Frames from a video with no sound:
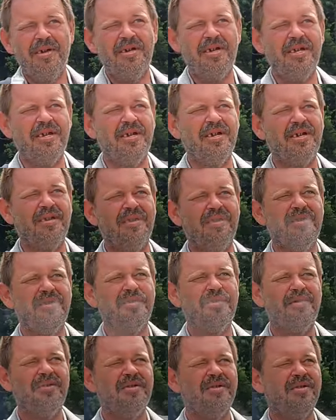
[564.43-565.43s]

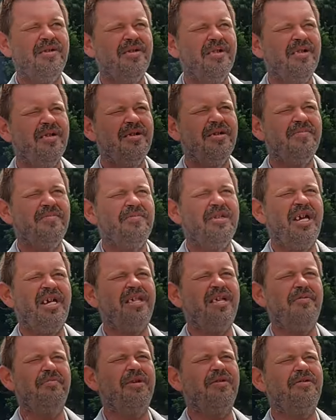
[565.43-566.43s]
Yeah. All right. Now,
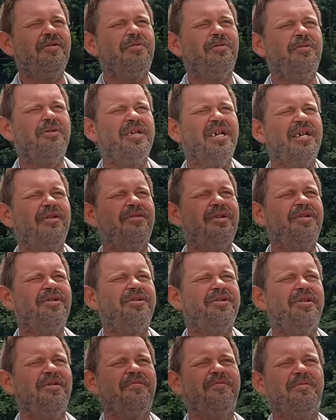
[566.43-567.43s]
that moved to court day around
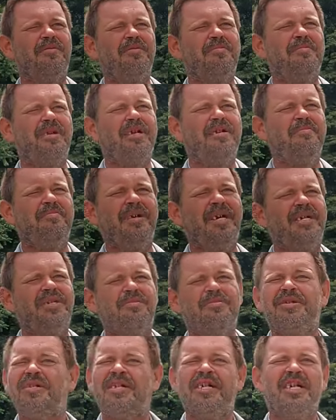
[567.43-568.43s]
stuff for me. Maybe buy
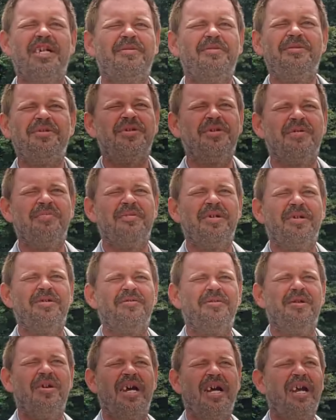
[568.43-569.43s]
some time or something. I
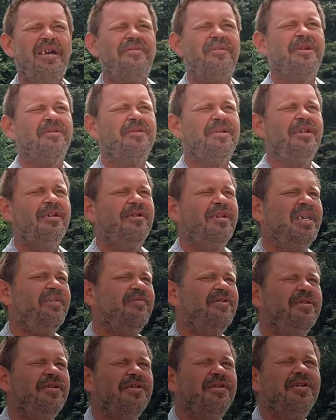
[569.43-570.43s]
don't know. Yeah. I have to go down and have
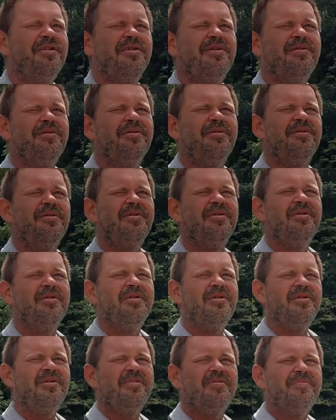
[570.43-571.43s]
it done,
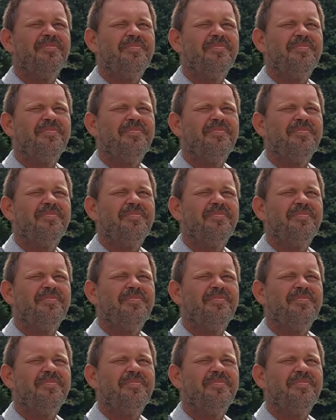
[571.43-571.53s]
though.